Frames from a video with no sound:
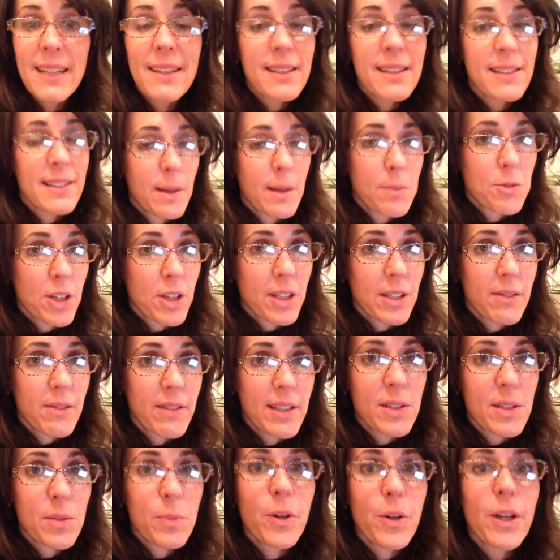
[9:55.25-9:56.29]
the subject of
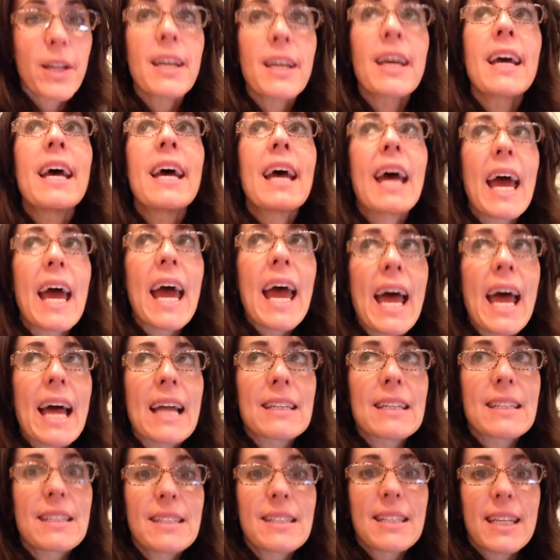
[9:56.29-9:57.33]
this book, and
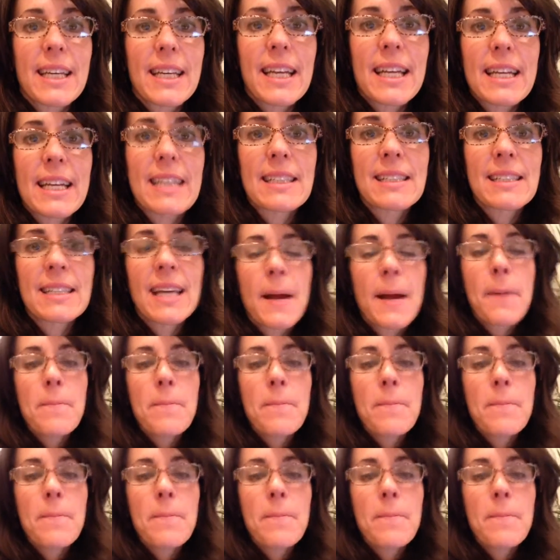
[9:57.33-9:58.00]
stickiness.